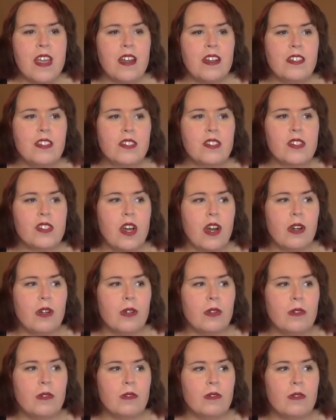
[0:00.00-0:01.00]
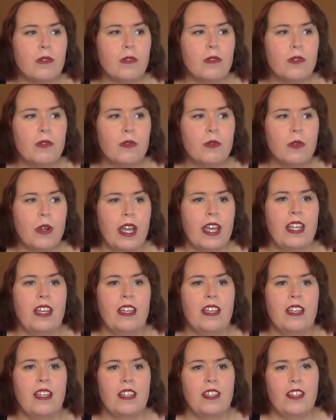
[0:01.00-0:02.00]
So
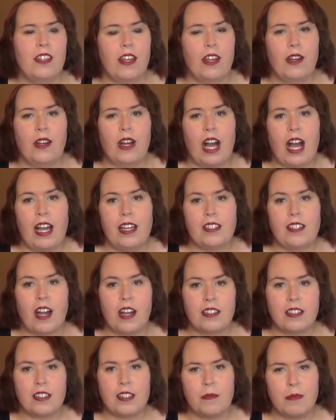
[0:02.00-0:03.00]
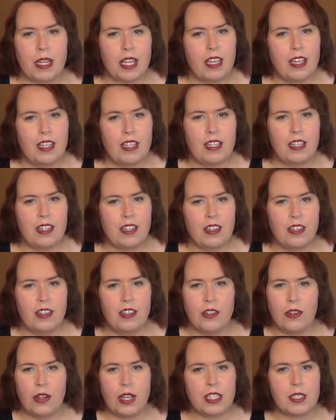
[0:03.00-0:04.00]
when you know I talk to somebody and
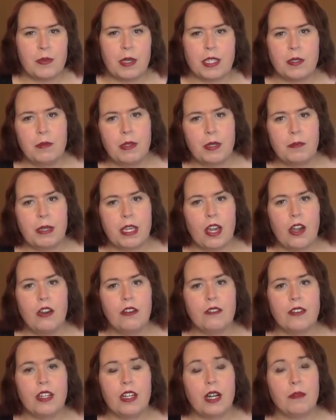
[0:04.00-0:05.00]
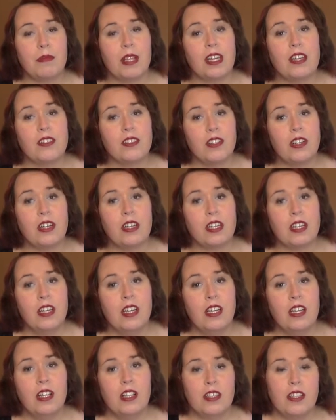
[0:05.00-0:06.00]
they're expecting me to be over, and I'm like, look.
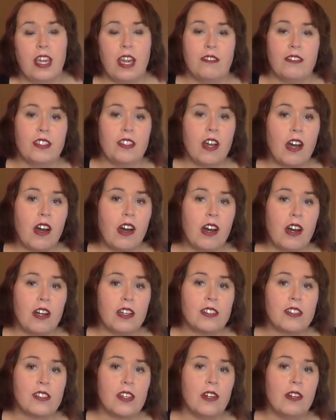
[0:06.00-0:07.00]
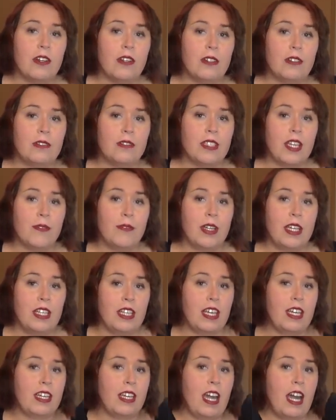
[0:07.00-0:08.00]
You have a dog, so can we
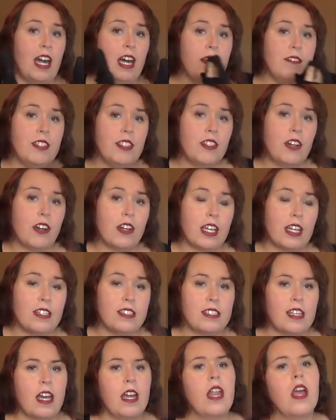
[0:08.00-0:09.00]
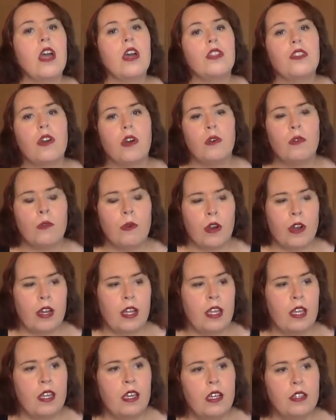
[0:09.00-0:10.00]
like have the dog outside? Don't
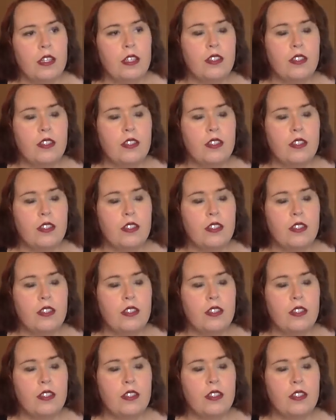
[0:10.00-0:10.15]
worry, the